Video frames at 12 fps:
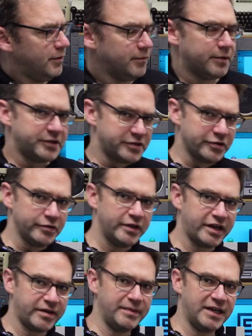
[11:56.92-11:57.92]
What I do
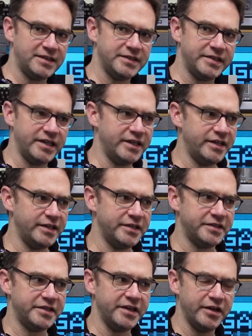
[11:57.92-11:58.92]
like about this thing
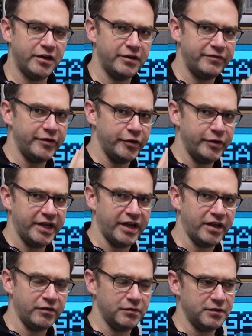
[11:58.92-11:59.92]
is the off viewing
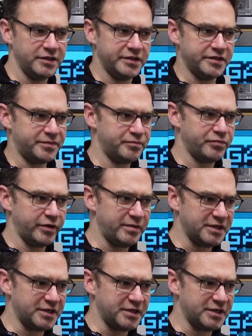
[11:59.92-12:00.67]
angle is pretty